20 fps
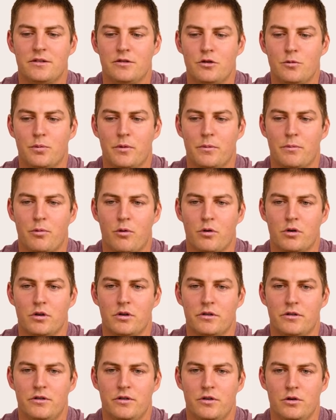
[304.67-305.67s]
Super
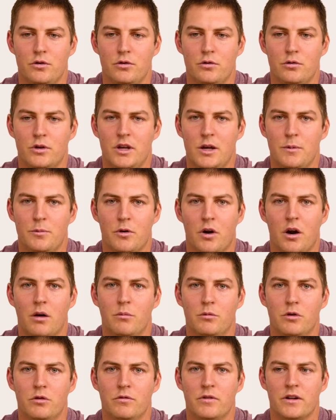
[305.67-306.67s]
important to keep your
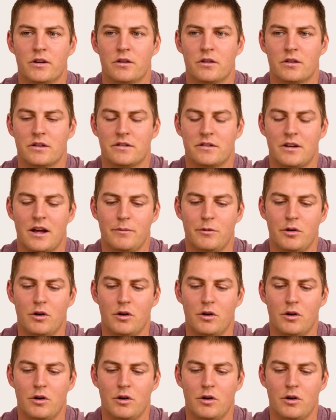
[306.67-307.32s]
arm moving during this time.